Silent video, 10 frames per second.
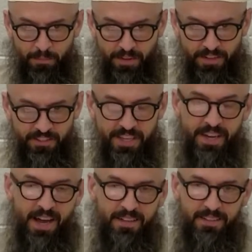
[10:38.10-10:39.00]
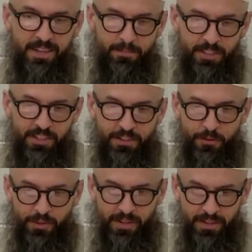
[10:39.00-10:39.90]
Because the concept here,
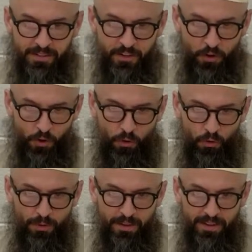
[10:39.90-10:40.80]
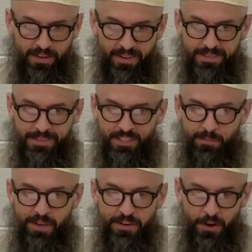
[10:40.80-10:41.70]
or the goal, is to
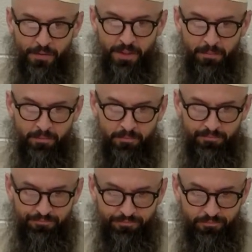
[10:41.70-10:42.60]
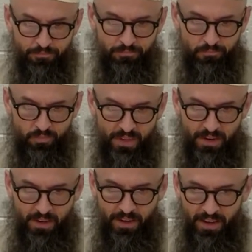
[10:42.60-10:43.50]
spend on them.
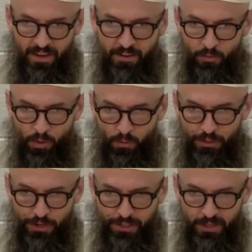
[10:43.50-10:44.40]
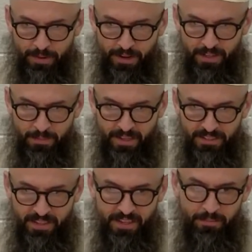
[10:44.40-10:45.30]
And what we're talking about, the
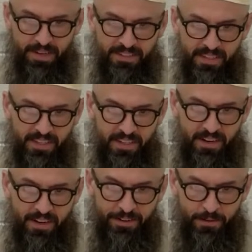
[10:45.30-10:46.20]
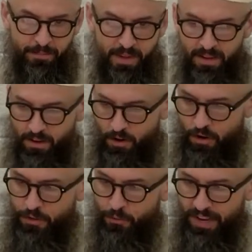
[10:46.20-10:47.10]
masakin al-haram,
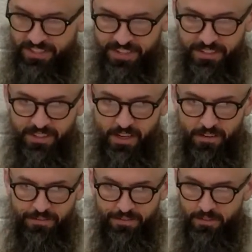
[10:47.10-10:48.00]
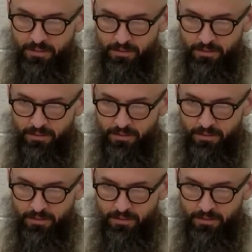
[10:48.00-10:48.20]
are the residents of